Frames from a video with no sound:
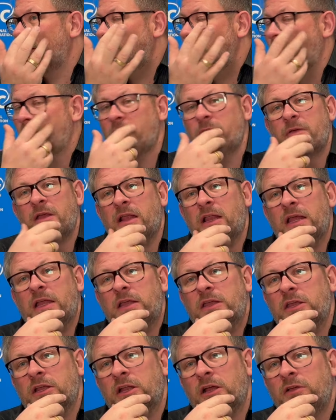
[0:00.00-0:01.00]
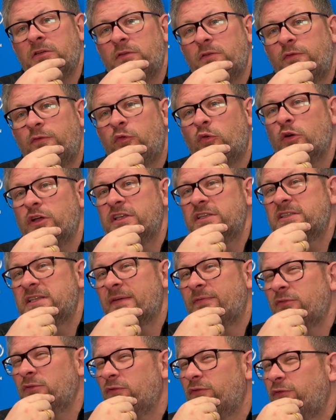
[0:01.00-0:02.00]
Premier League, you know,
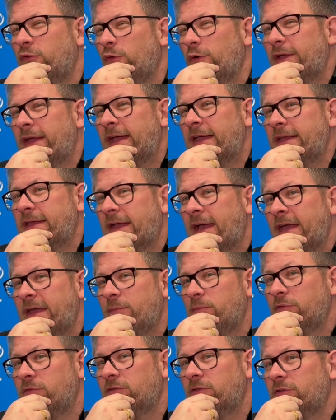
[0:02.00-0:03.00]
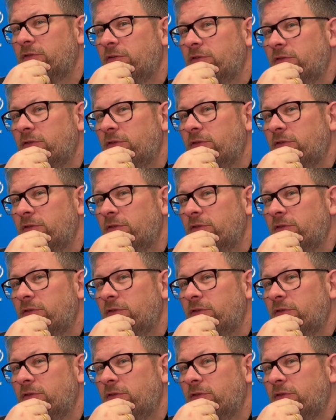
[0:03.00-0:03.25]
47 or 48 games.